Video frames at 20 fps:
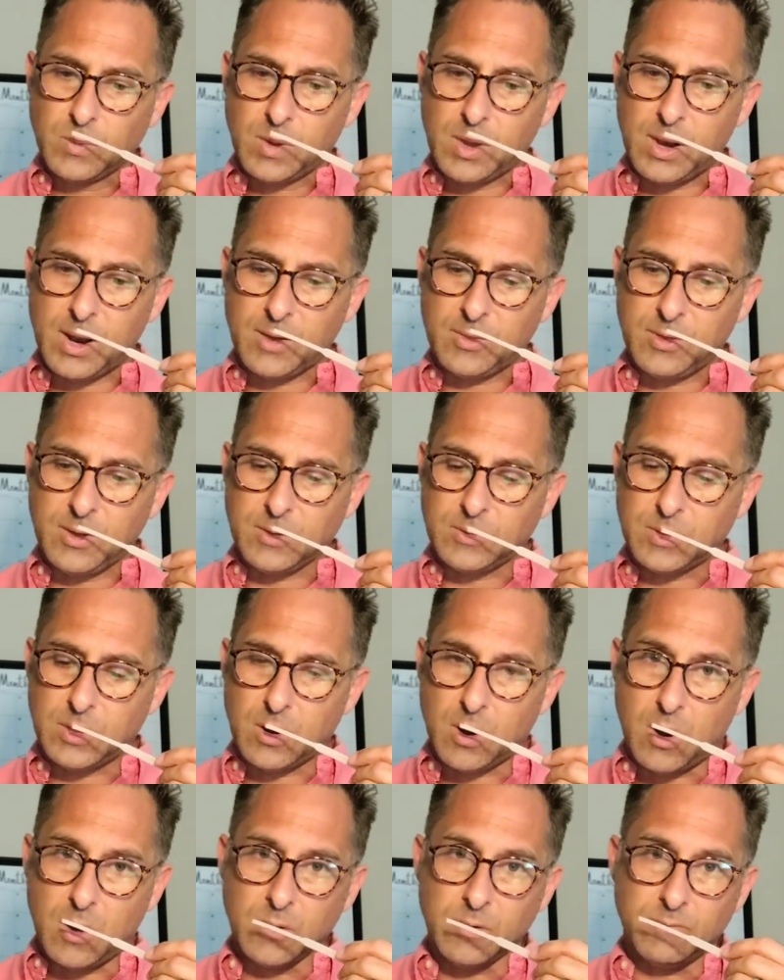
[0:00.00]
And I think that
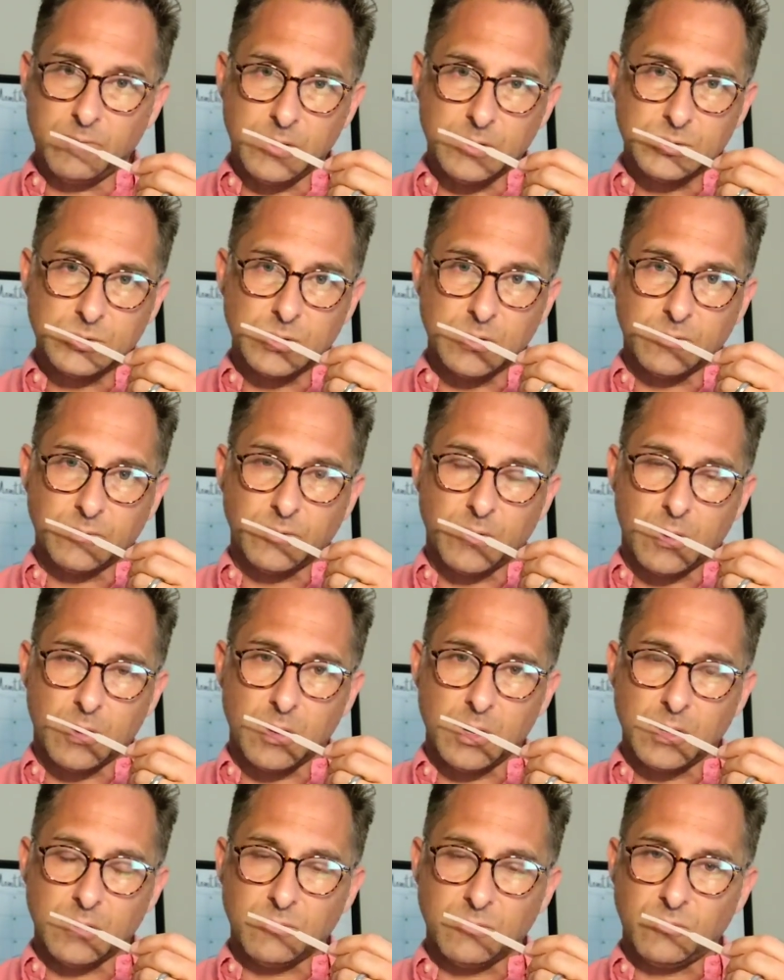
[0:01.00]
all of these so
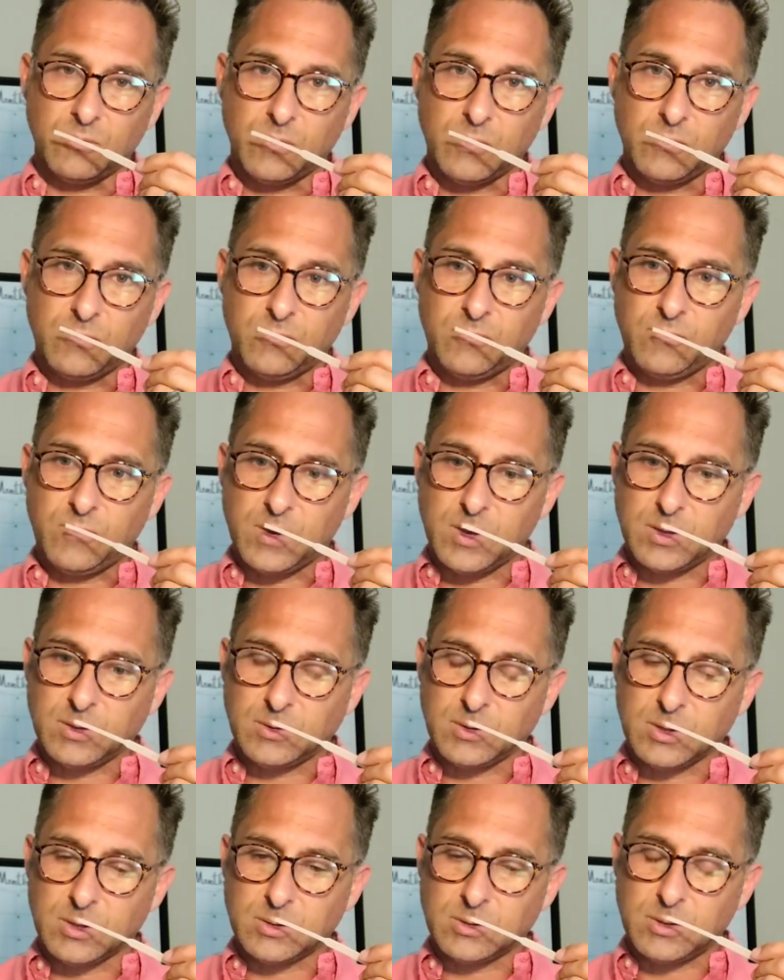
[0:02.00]
far have
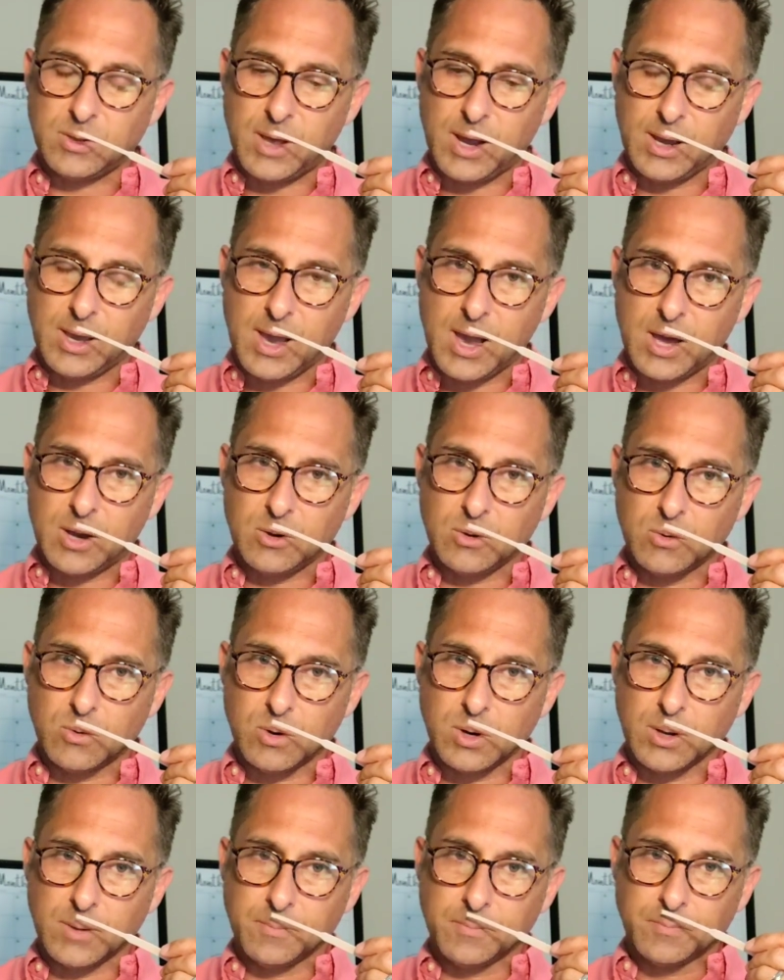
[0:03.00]
fit into that
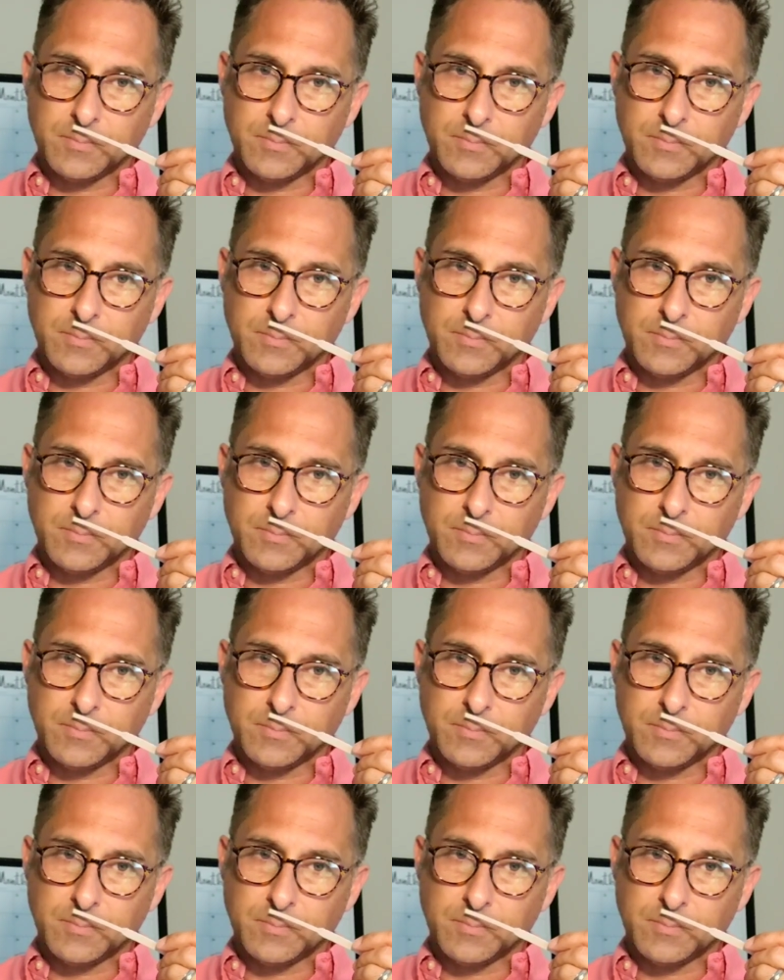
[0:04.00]
category.